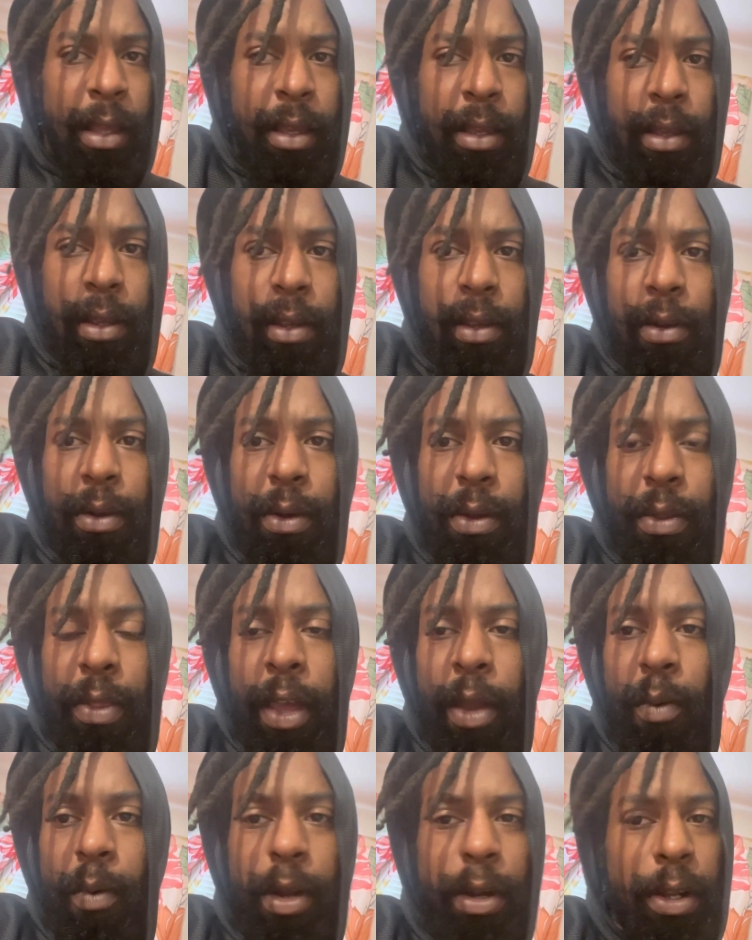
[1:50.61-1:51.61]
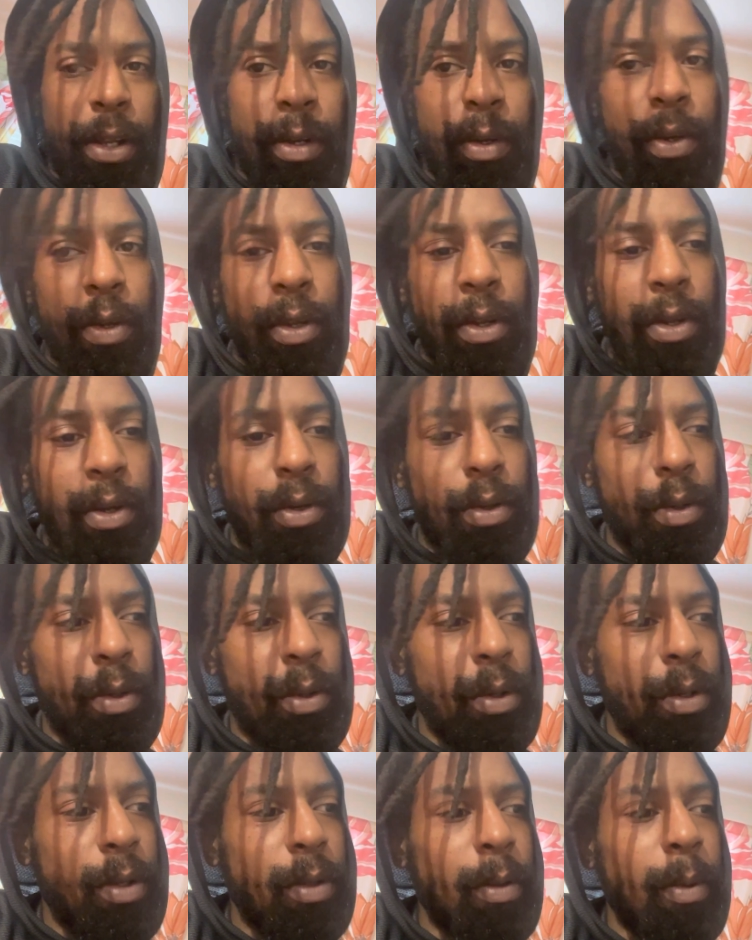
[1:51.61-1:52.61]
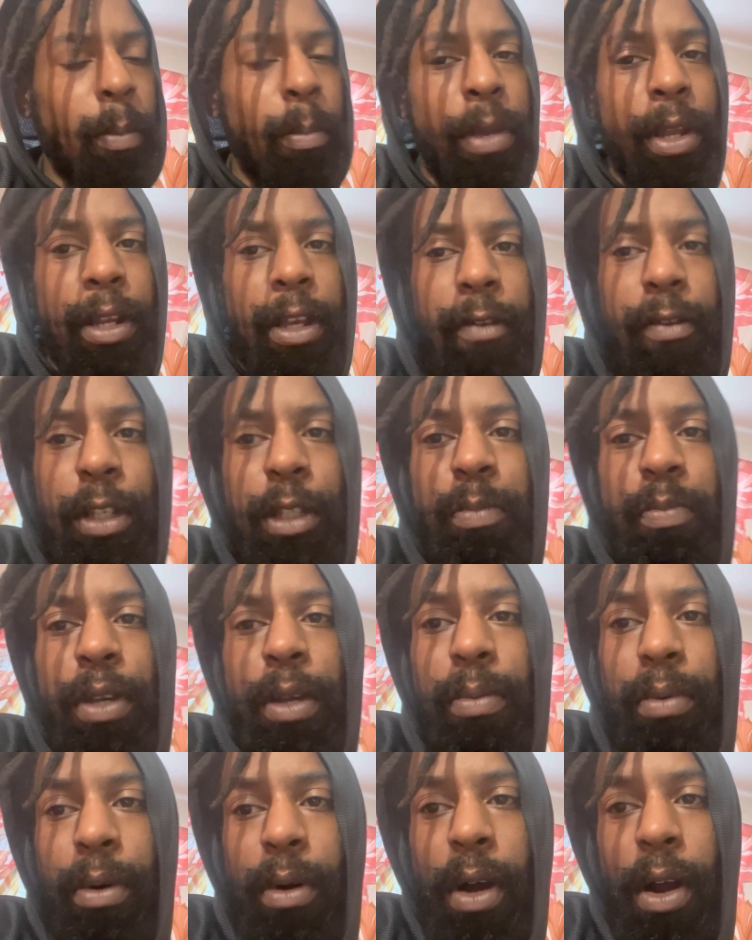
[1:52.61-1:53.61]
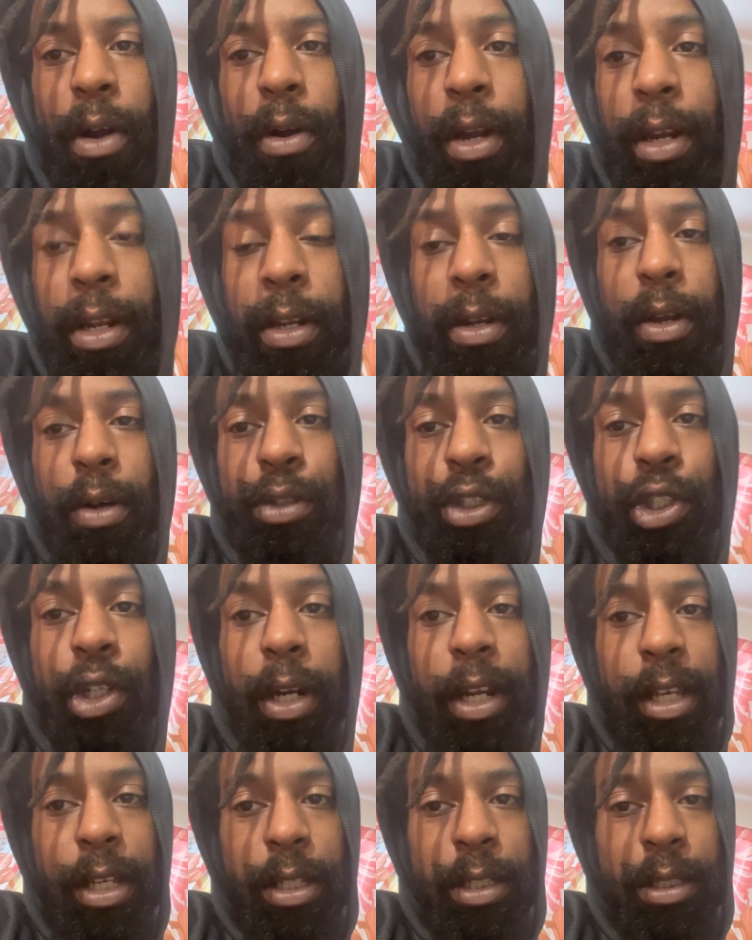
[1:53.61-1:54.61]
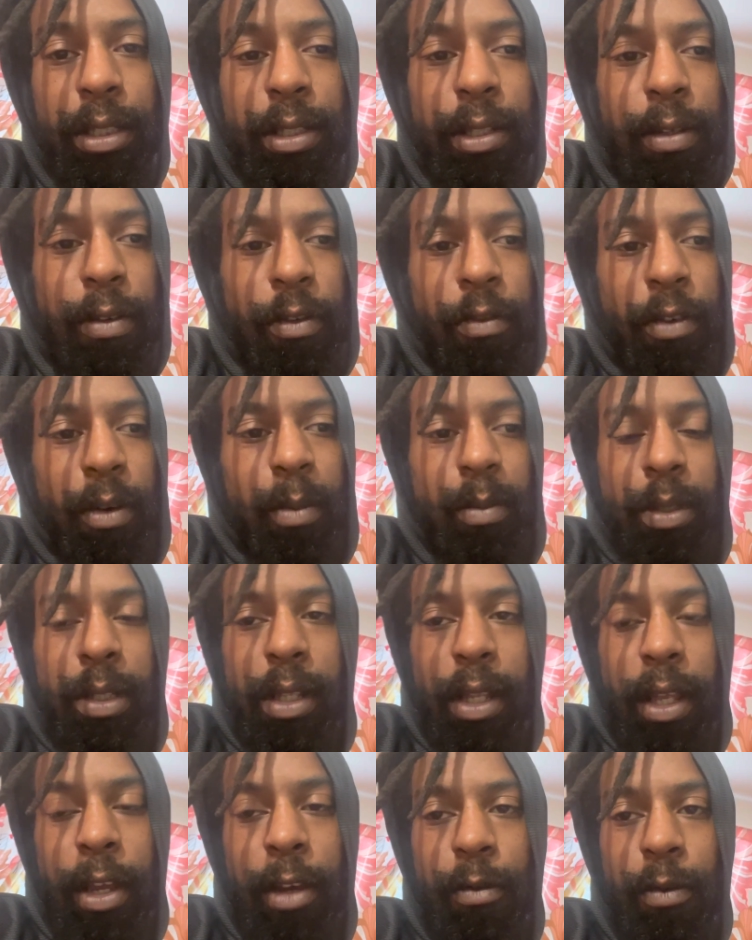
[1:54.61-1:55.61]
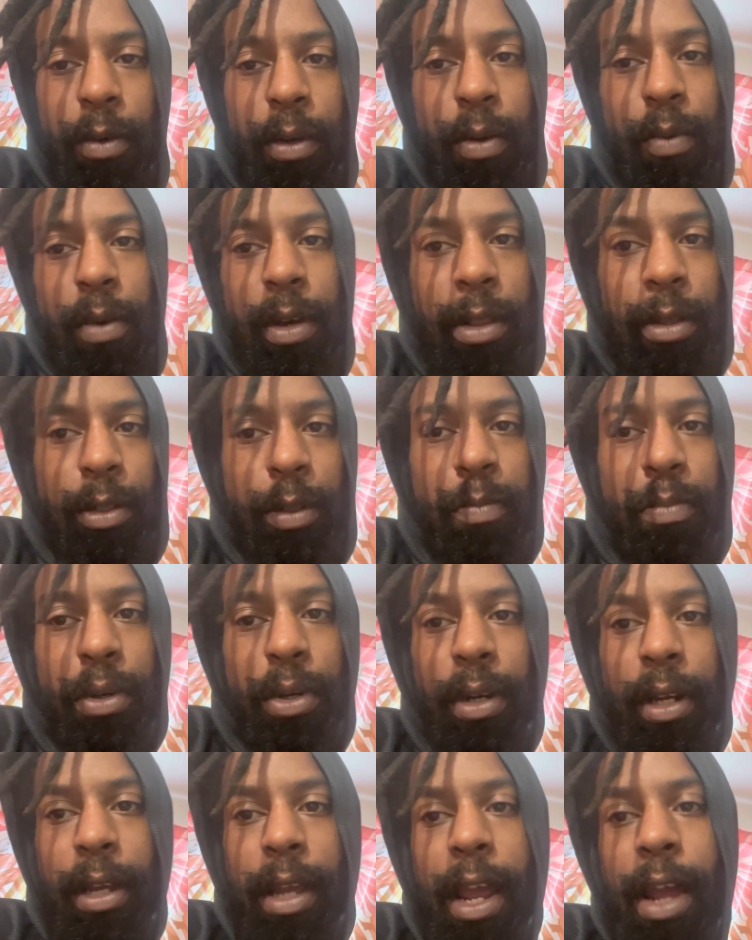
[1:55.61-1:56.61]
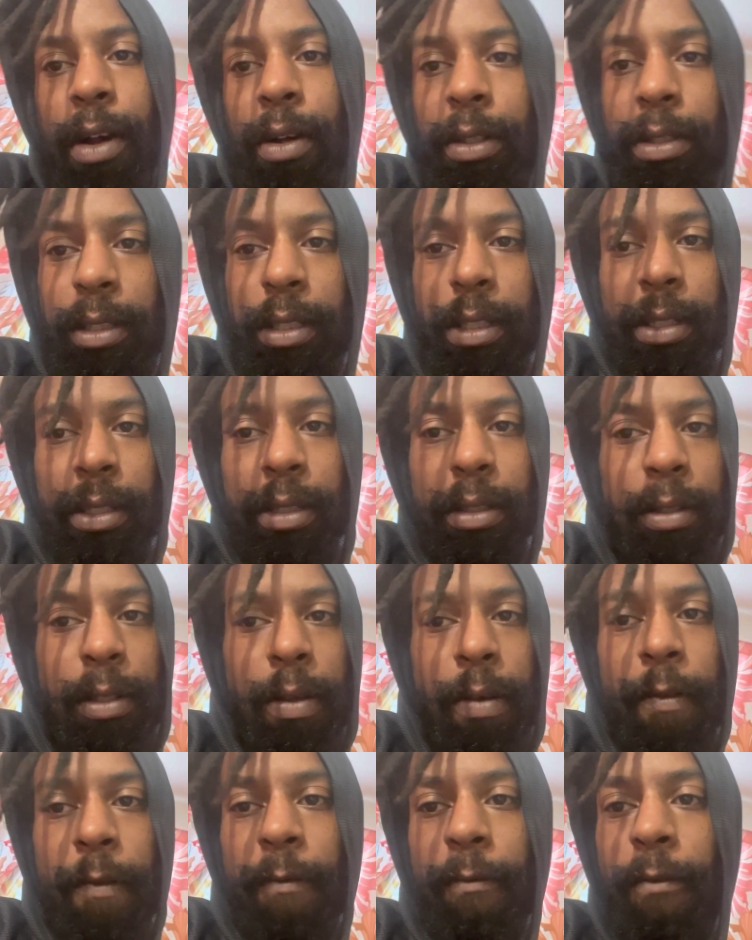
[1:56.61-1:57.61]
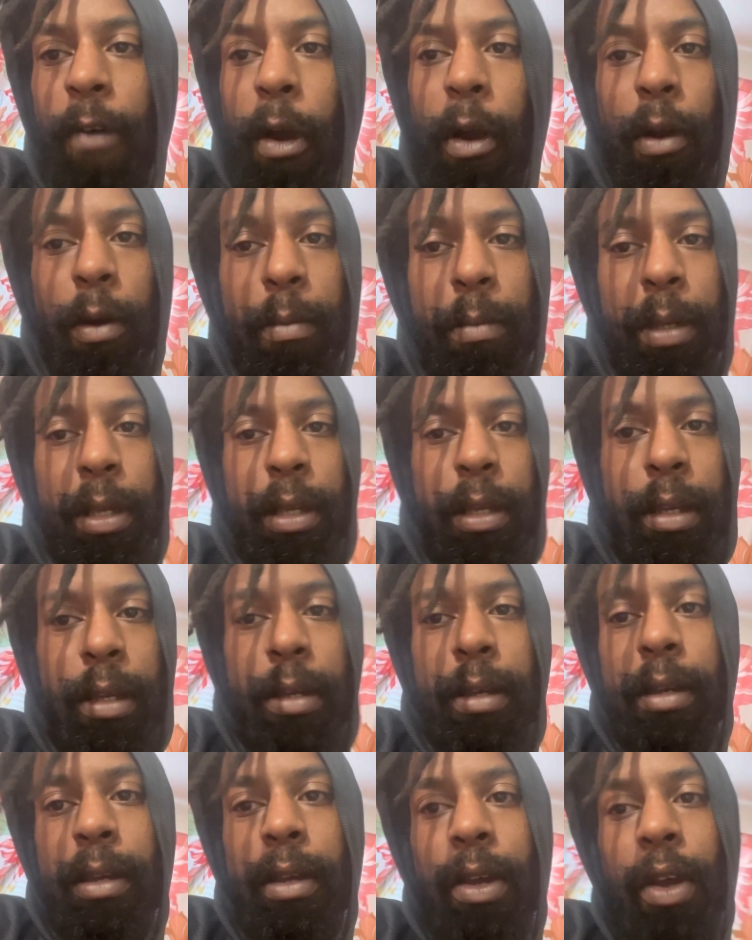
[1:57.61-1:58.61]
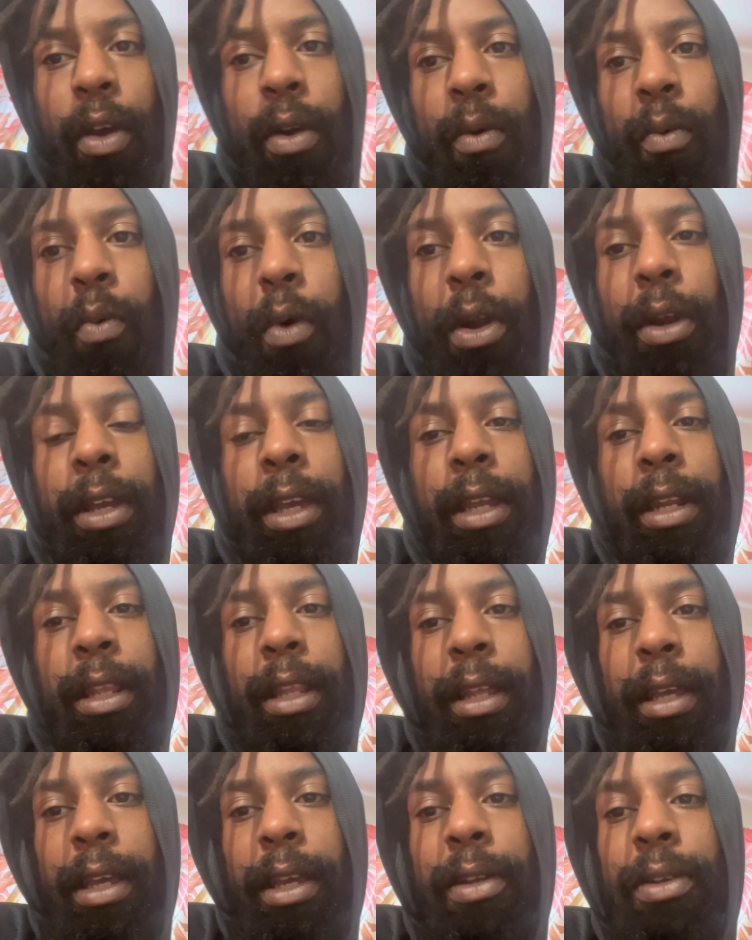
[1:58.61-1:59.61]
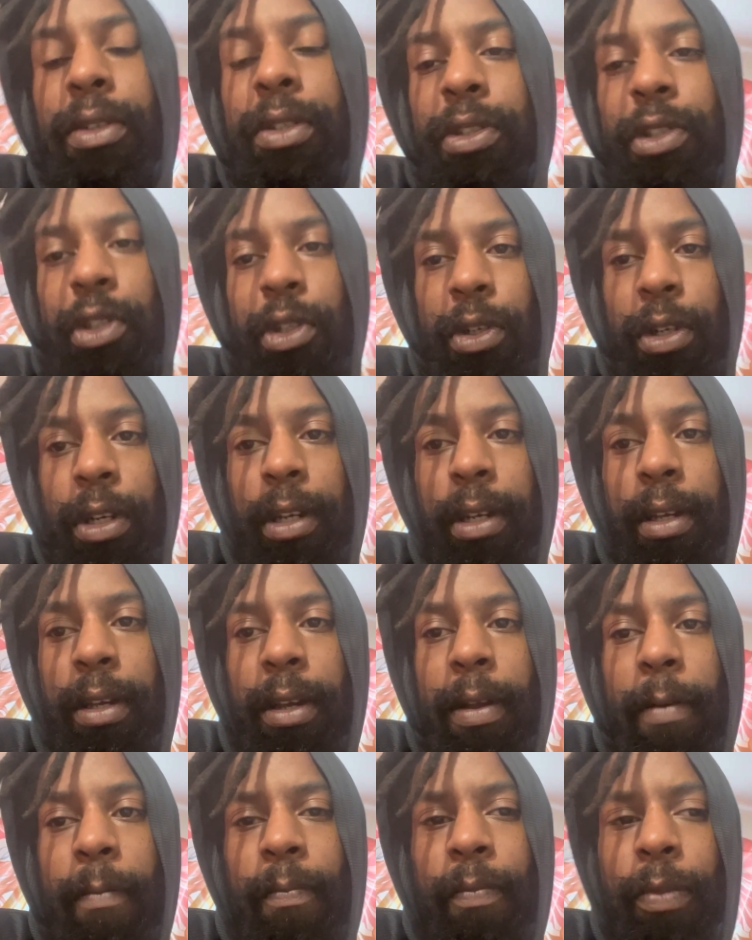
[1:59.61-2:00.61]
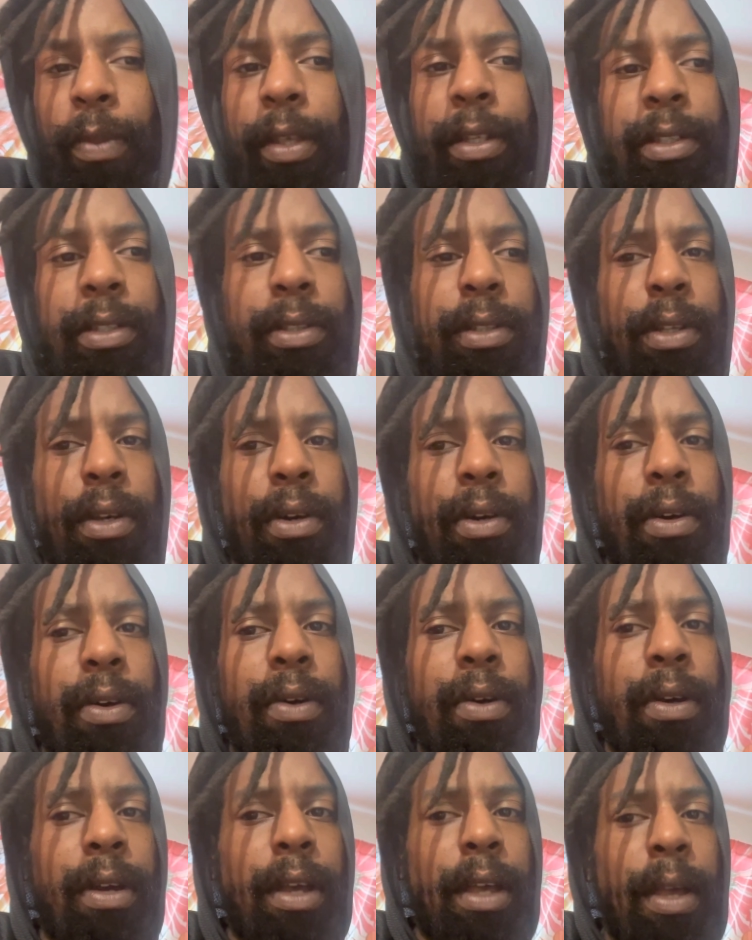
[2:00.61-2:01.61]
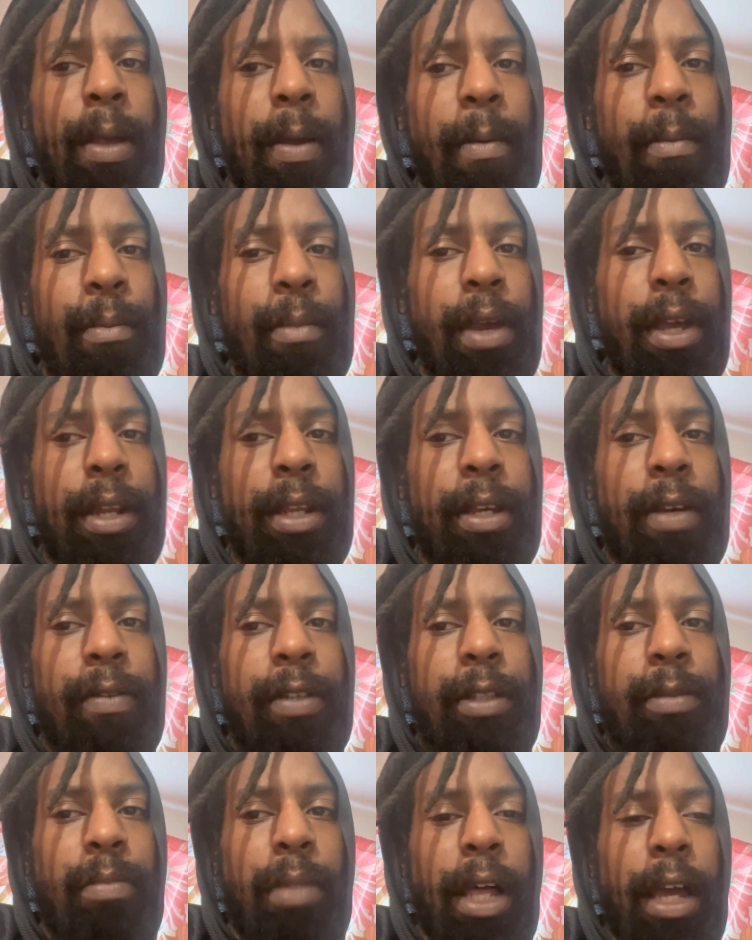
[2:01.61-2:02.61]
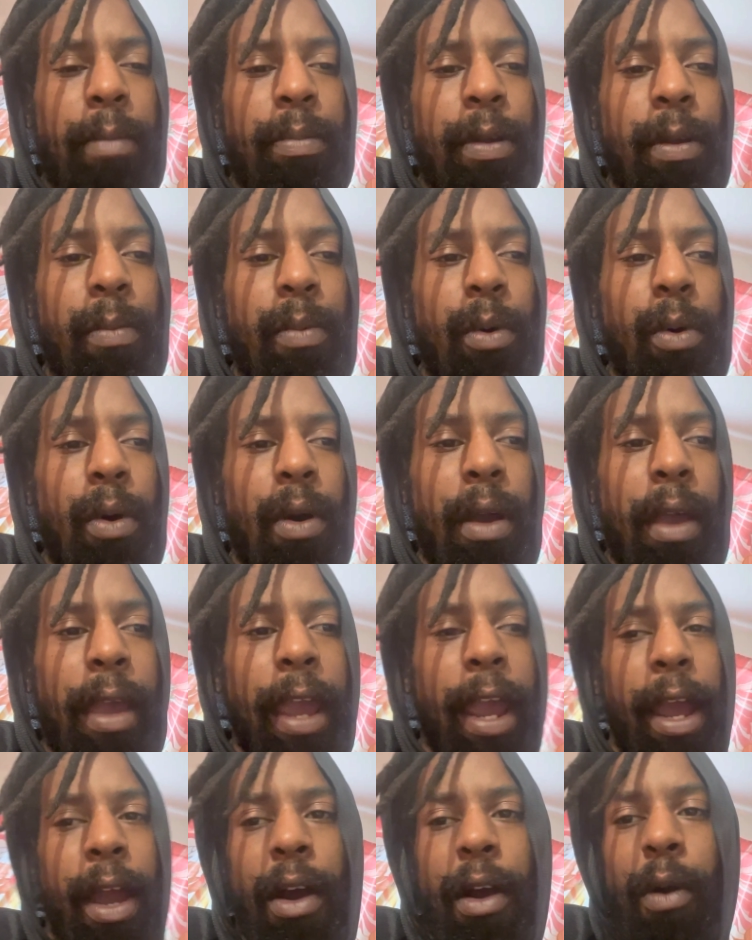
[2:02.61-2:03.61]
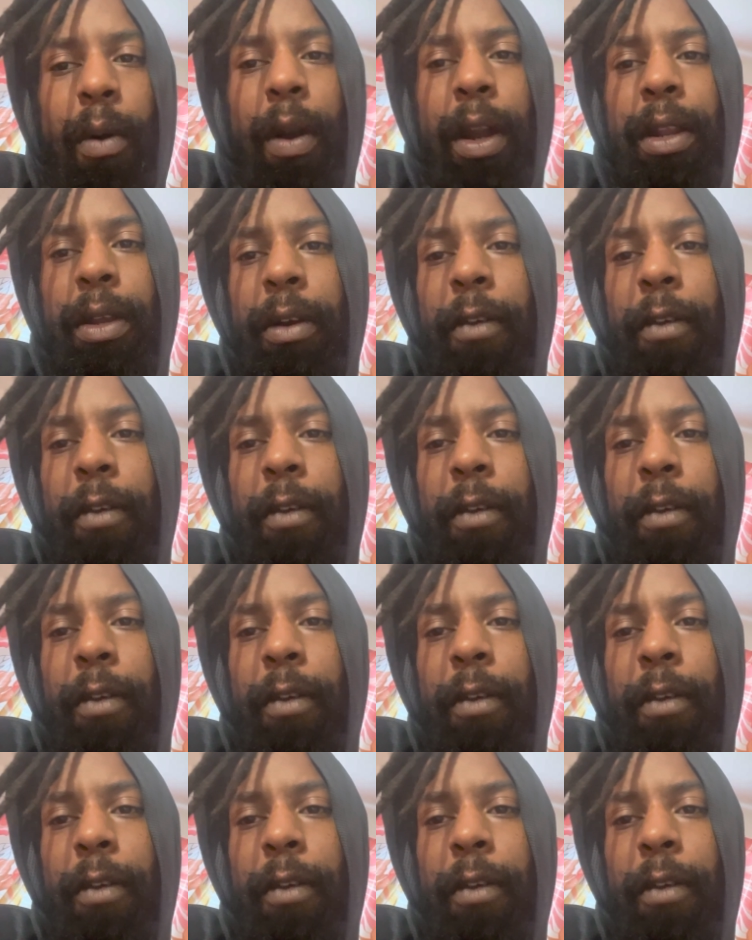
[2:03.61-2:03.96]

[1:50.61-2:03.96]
they want to, many of these people already know trades from slavery, whether it's building houses, farming, working in industry. So many of these Black people already are